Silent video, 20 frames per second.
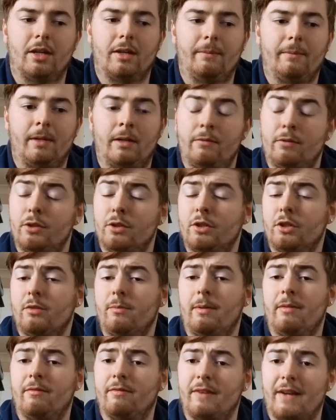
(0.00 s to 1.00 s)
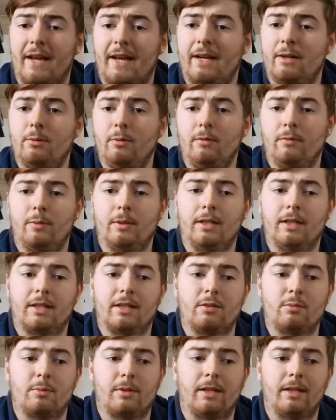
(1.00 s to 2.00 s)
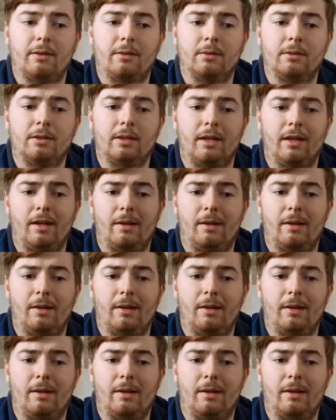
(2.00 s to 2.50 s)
Um, I've also been flat out with work as well.